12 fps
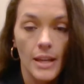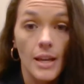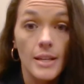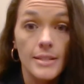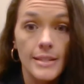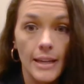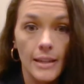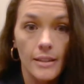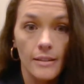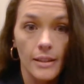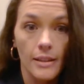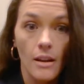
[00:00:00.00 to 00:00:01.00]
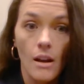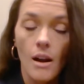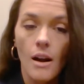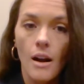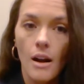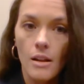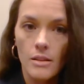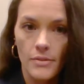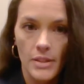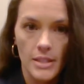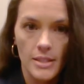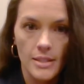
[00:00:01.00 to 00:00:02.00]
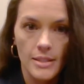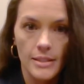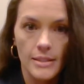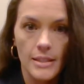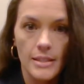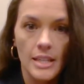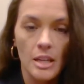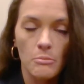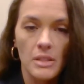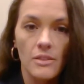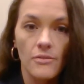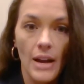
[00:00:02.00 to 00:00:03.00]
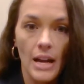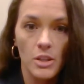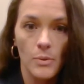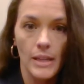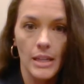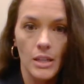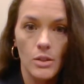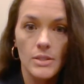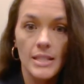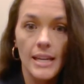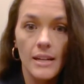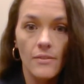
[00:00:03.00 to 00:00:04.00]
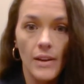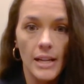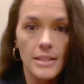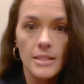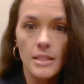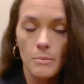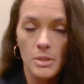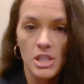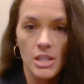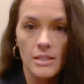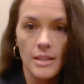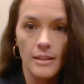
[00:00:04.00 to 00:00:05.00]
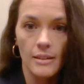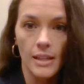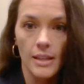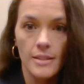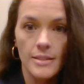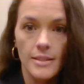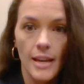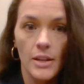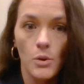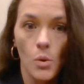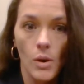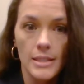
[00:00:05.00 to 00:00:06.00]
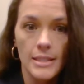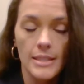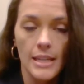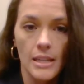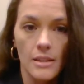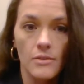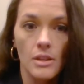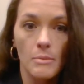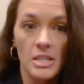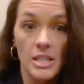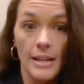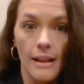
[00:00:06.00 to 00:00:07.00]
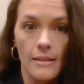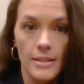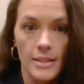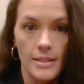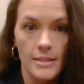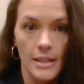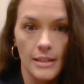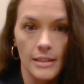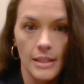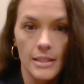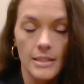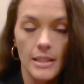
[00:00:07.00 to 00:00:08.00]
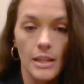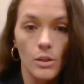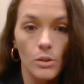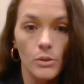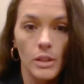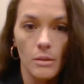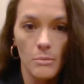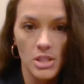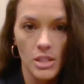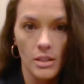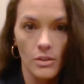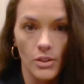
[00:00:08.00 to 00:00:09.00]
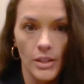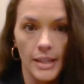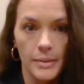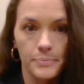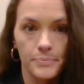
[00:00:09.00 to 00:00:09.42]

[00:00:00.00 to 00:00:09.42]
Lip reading: Secondly, all of these diseases can be evaluated using advanced imaging techniques and quantitative image analysis techniques, including machine learning.